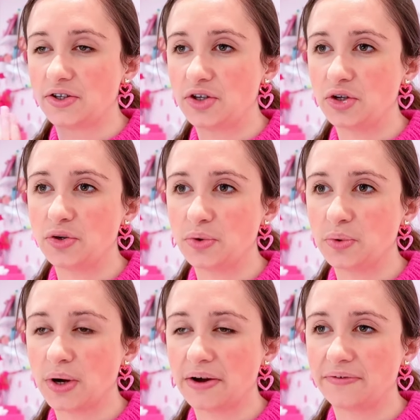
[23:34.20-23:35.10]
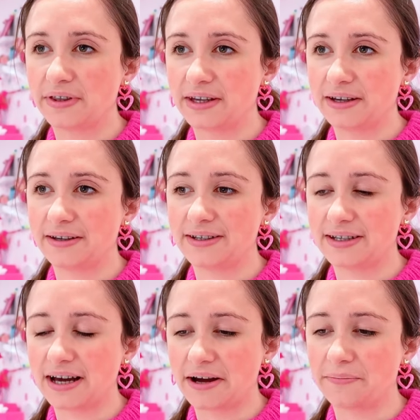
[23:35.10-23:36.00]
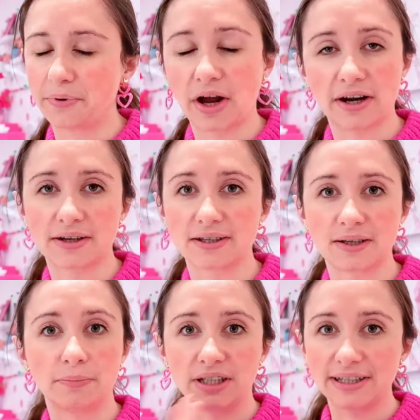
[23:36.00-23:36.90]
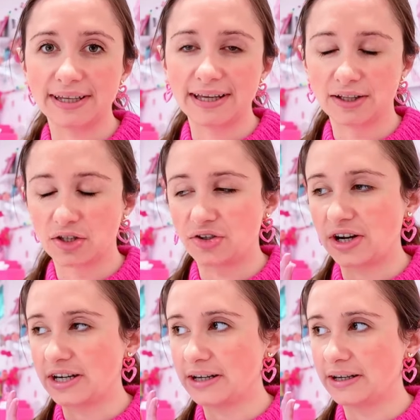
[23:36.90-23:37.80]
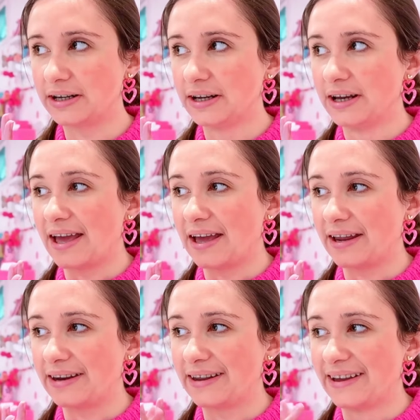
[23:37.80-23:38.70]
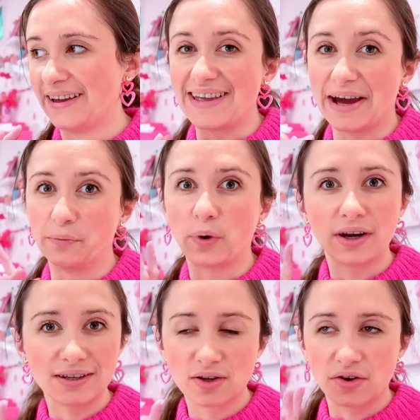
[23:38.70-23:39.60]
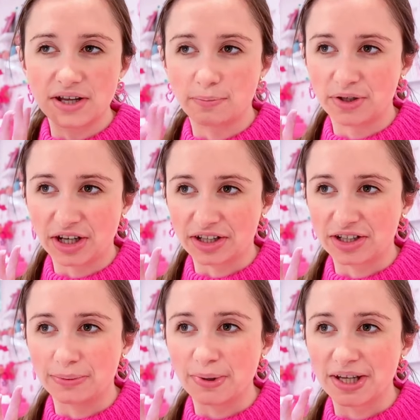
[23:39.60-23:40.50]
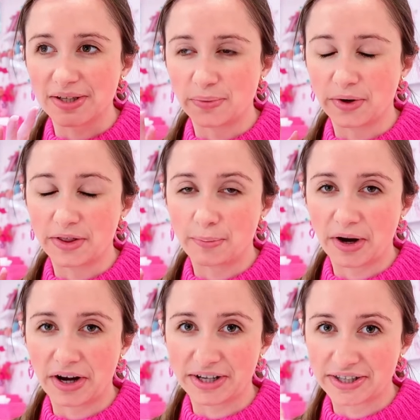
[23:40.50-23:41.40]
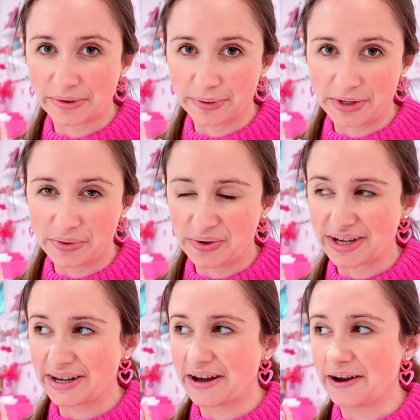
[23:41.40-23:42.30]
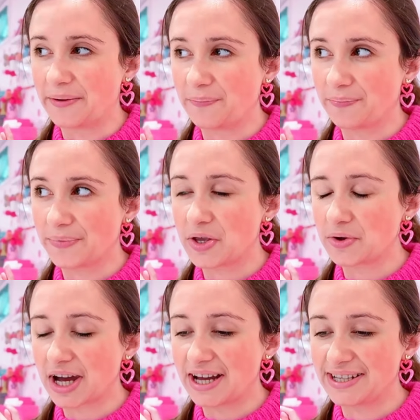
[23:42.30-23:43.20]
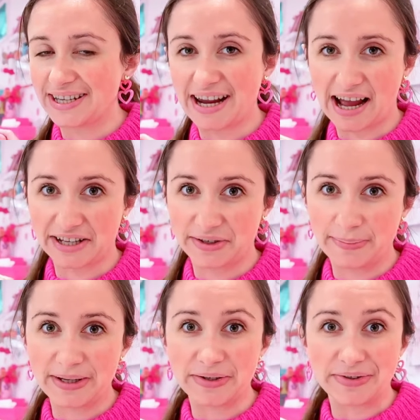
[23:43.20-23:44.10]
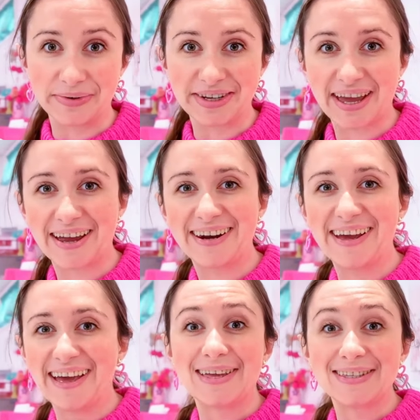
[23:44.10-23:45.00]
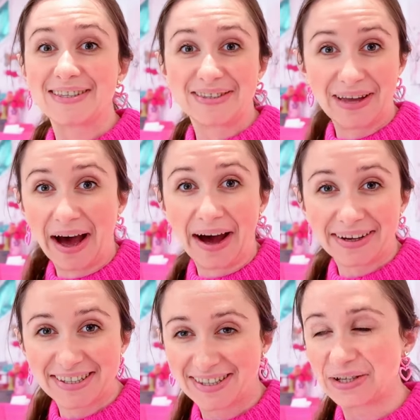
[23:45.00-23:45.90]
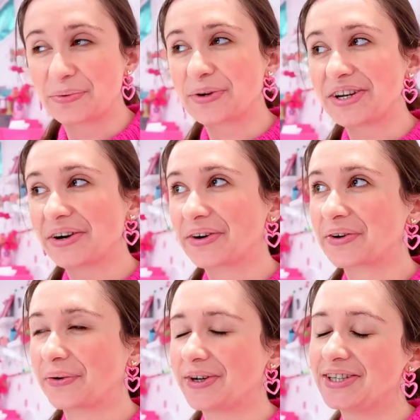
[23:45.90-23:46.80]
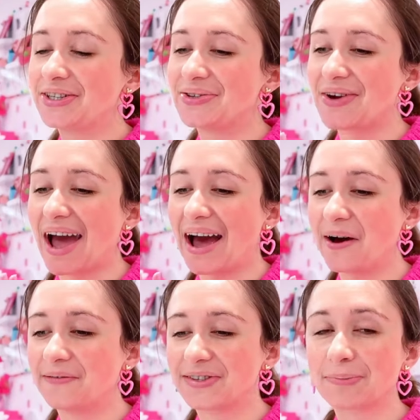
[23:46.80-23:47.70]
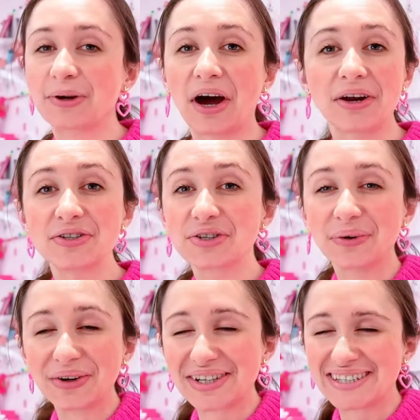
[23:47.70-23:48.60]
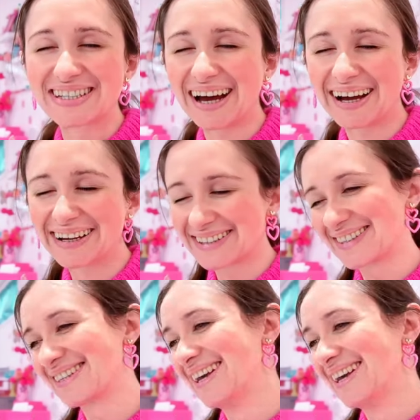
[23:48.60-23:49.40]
two of the um, products completely illustrated and yeah one is already in production because one of the products that we're doing um, you guys had asked me to do again is socks so we are going to have some cottage core socks